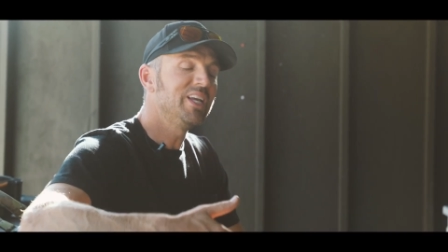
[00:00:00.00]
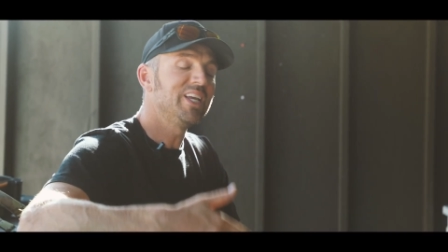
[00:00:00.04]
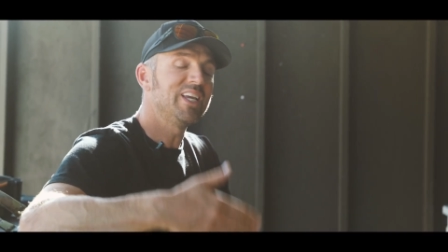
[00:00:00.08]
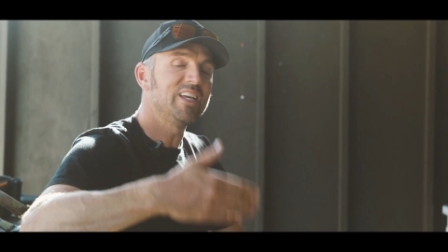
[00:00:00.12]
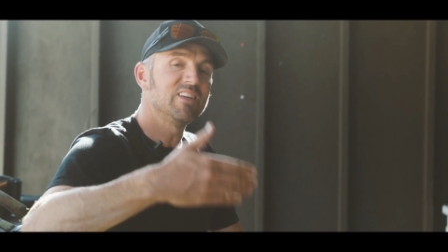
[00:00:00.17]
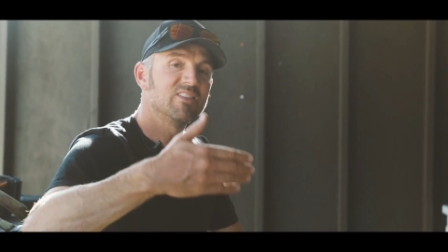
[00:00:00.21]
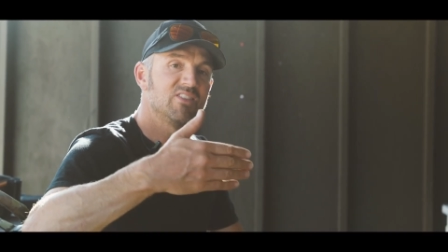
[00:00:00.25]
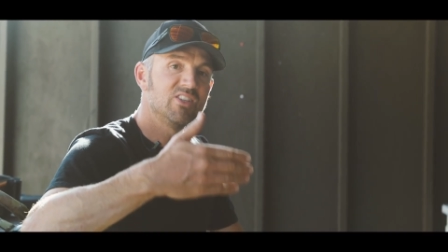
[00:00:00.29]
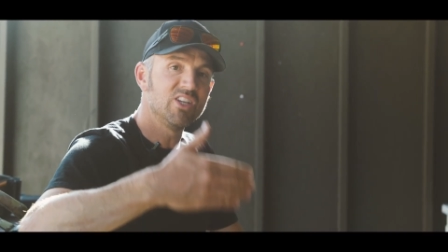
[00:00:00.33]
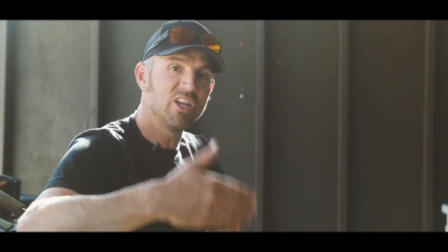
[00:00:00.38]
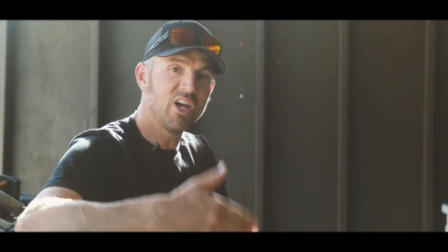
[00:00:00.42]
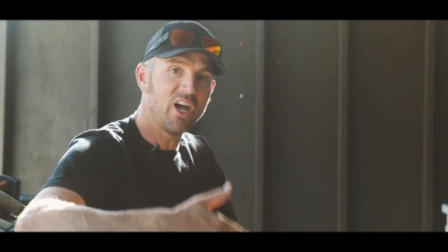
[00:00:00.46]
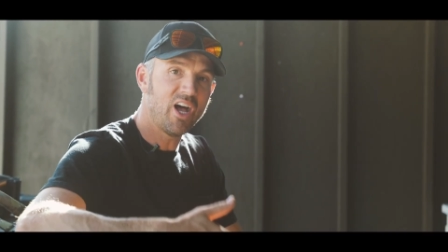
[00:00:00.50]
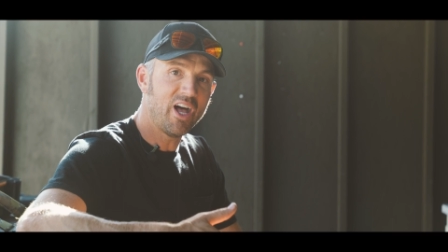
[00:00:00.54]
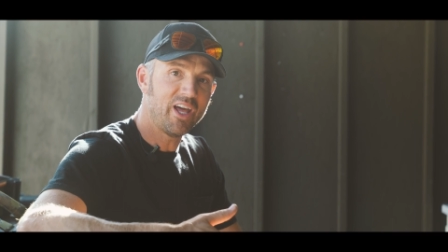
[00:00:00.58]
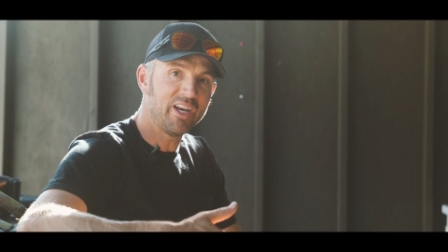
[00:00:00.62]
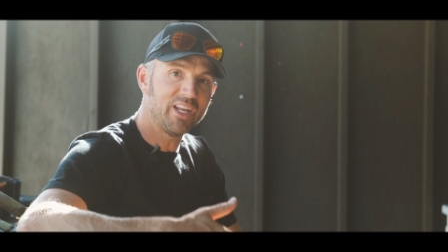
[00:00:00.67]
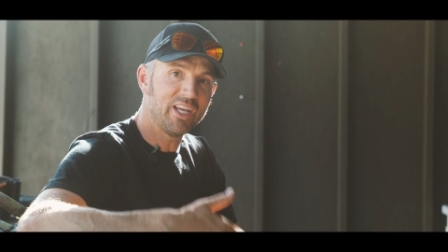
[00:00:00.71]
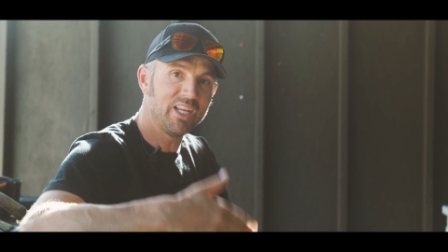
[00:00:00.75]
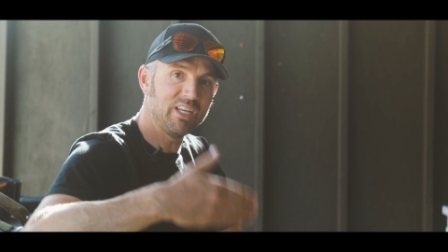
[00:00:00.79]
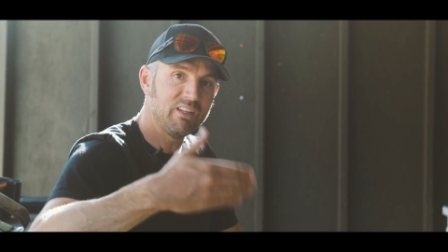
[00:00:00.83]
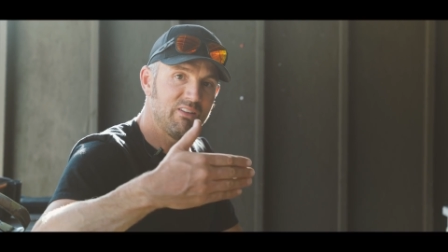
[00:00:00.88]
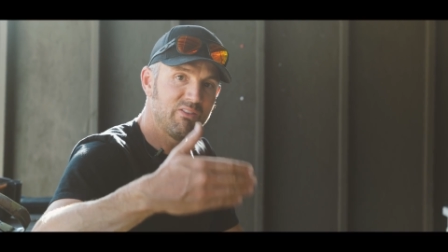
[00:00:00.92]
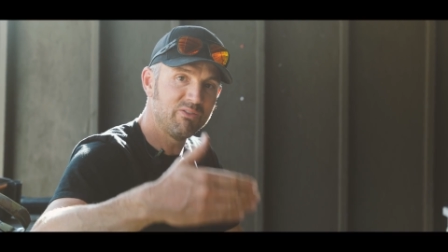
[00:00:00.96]
is
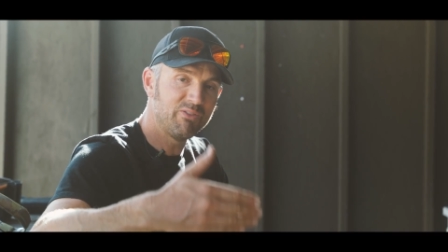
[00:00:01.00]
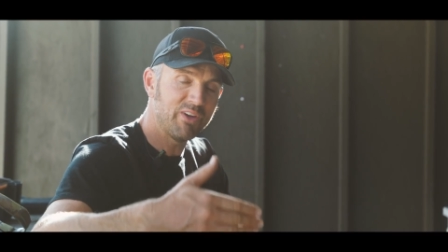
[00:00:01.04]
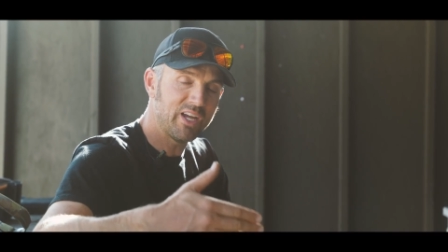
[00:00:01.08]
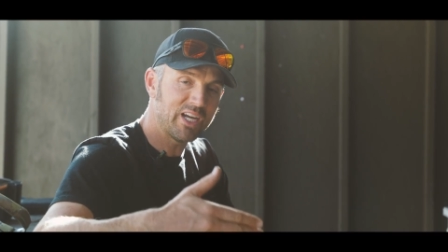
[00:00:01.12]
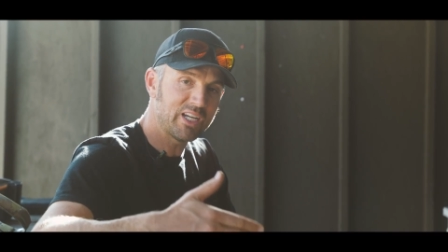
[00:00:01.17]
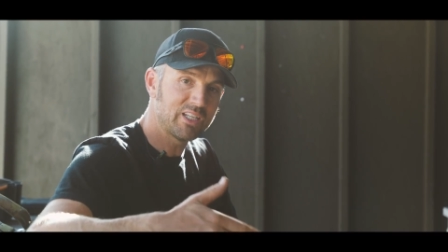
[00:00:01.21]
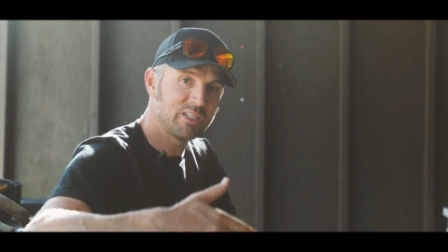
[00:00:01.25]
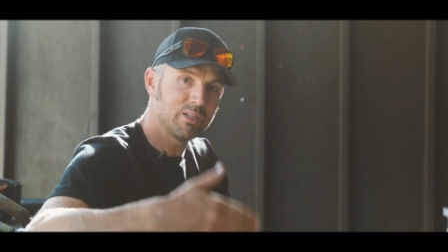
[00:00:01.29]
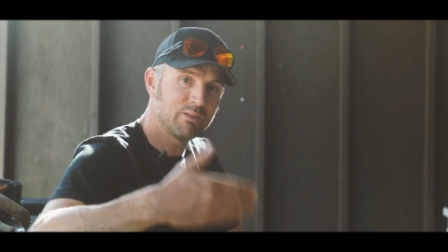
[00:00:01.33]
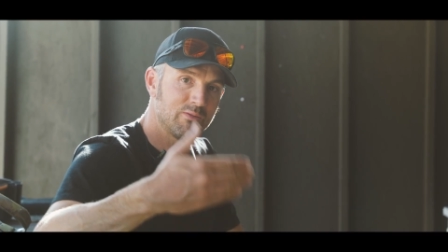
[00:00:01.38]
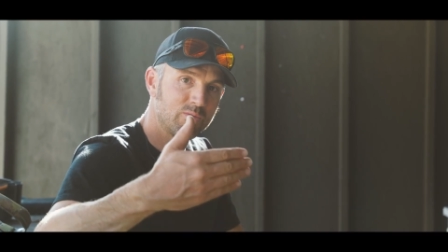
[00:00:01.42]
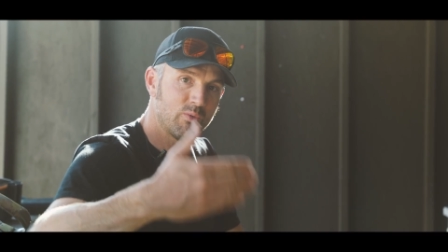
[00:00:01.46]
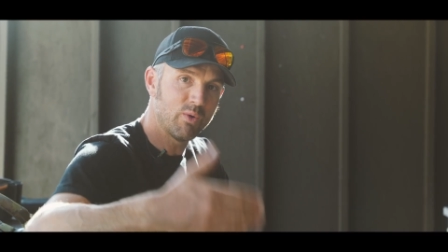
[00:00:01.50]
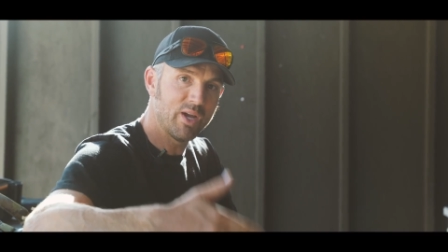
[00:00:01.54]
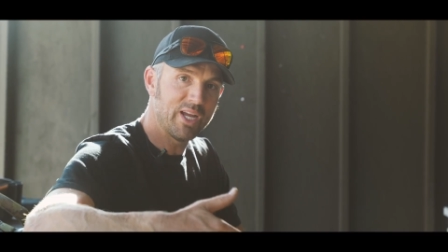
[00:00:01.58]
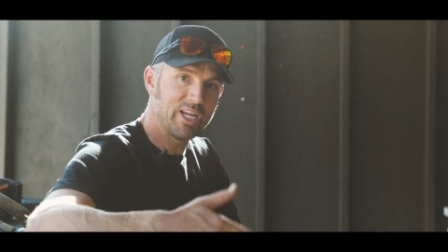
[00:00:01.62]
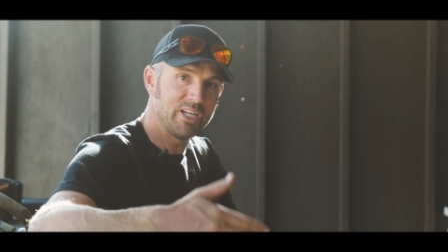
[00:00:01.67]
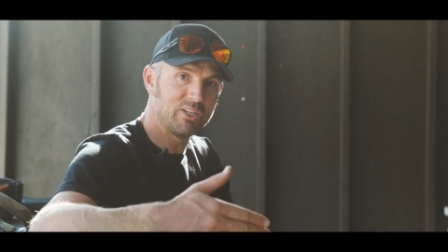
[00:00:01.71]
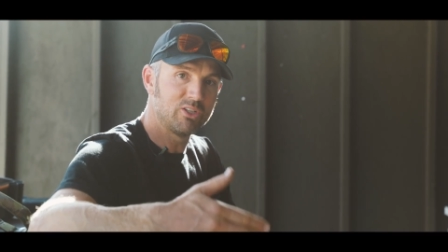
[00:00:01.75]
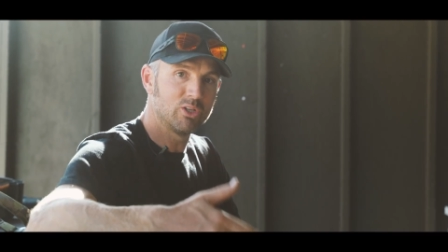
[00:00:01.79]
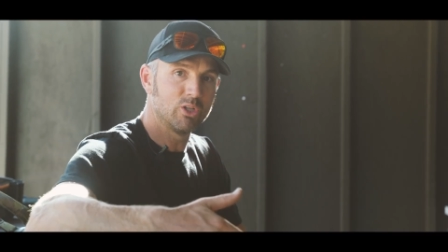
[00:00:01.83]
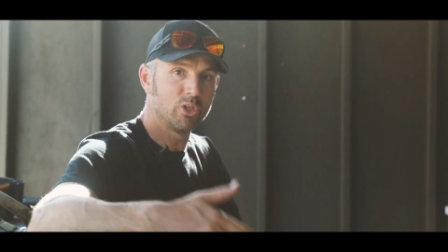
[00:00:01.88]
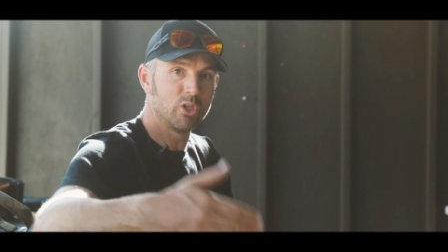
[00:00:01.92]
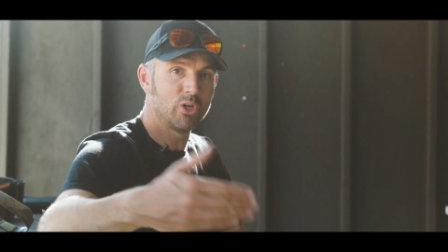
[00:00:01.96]
not an effective
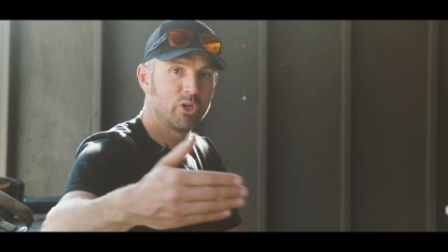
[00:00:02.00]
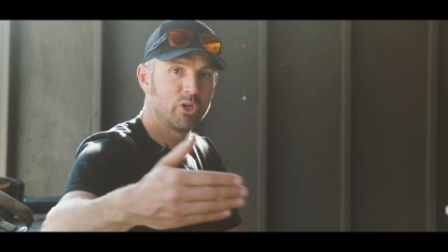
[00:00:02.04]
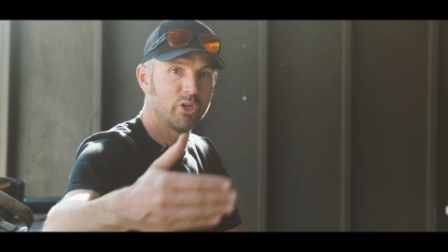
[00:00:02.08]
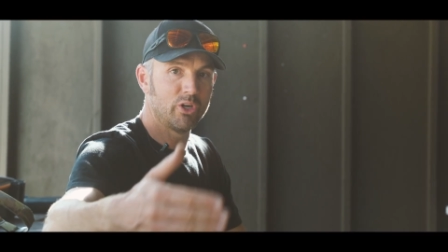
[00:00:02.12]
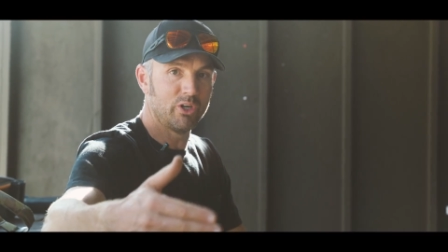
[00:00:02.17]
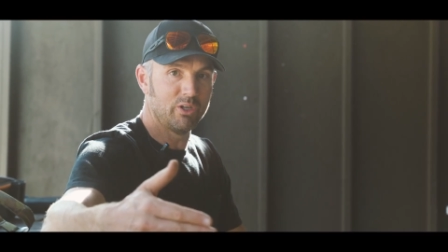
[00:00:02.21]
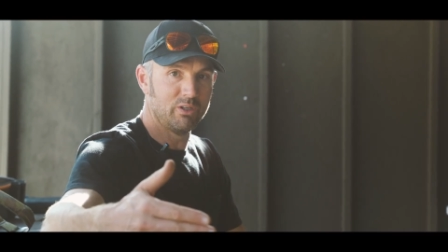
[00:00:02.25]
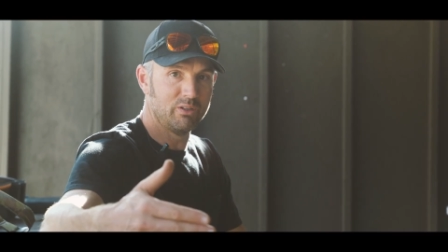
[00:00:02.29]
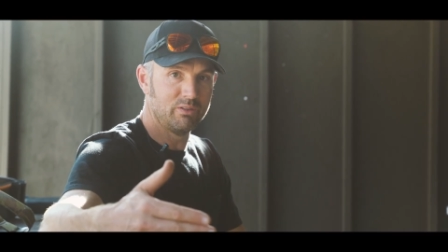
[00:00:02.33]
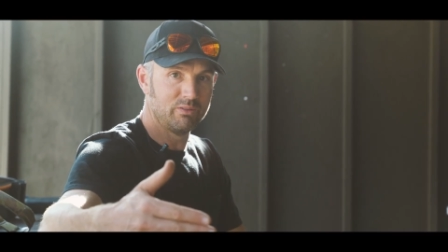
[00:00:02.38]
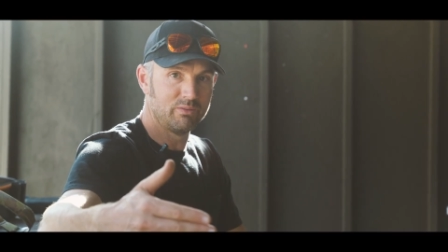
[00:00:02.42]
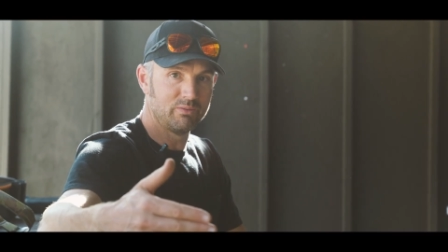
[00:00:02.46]
way to learn.